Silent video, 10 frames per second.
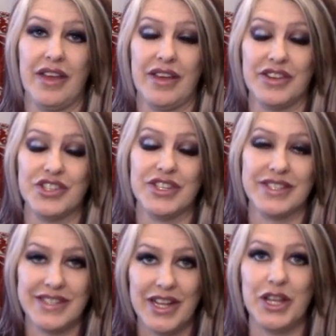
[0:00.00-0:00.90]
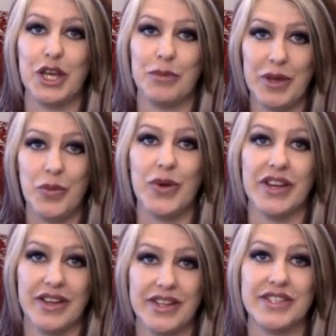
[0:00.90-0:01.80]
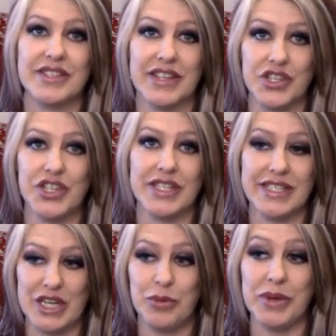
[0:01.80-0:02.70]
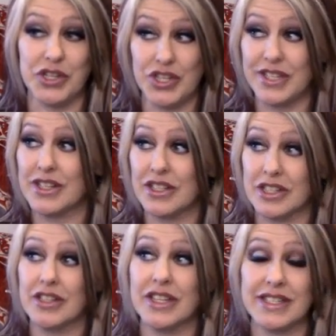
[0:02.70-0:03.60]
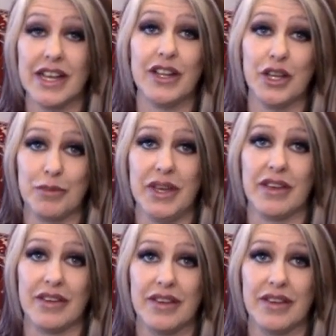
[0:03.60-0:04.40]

and she's telling me what it is that she's seeing, but she's clearly telling me